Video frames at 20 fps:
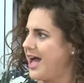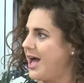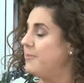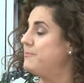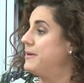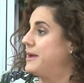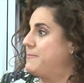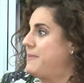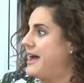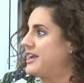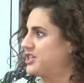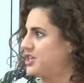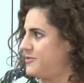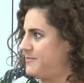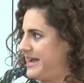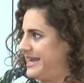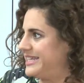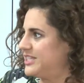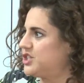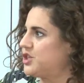a big passion of
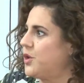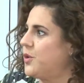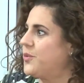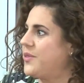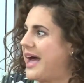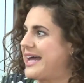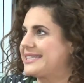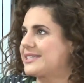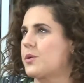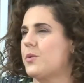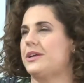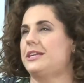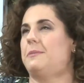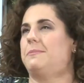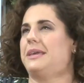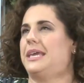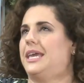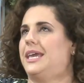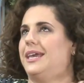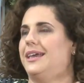mine. So that's going to
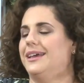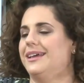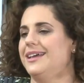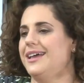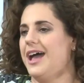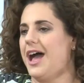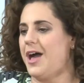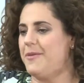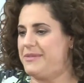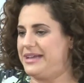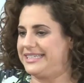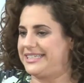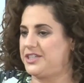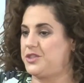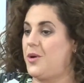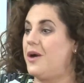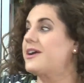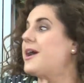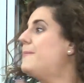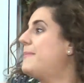be amazing.
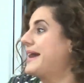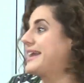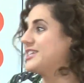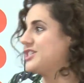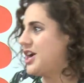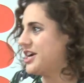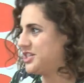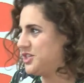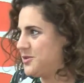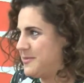So I'll come back and talk to you